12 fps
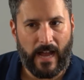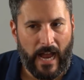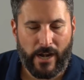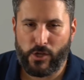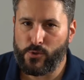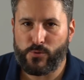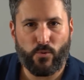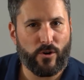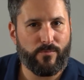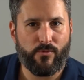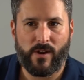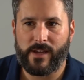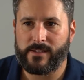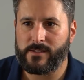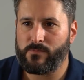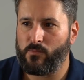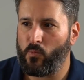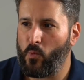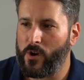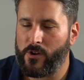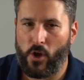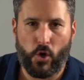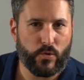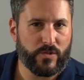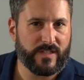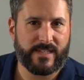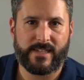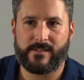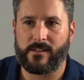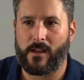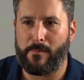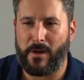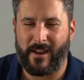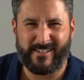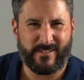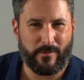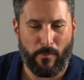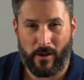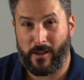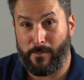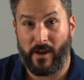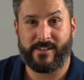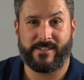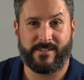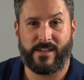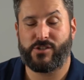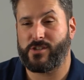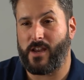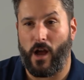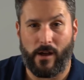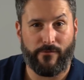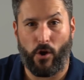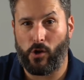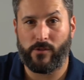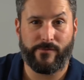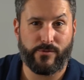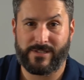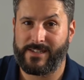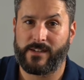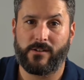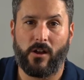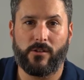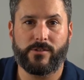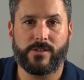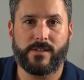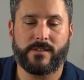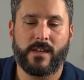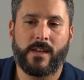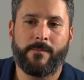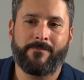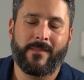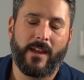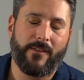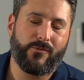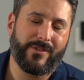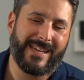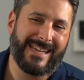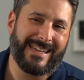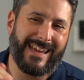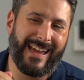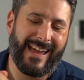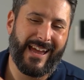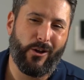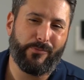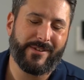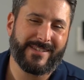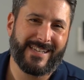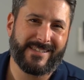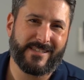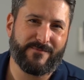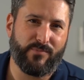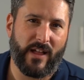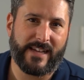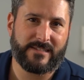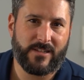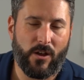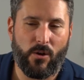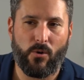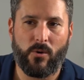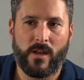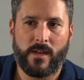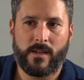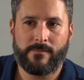how to use WordPress, where to host it, the commoditization of all of those technologies have really helped us hit this plateau.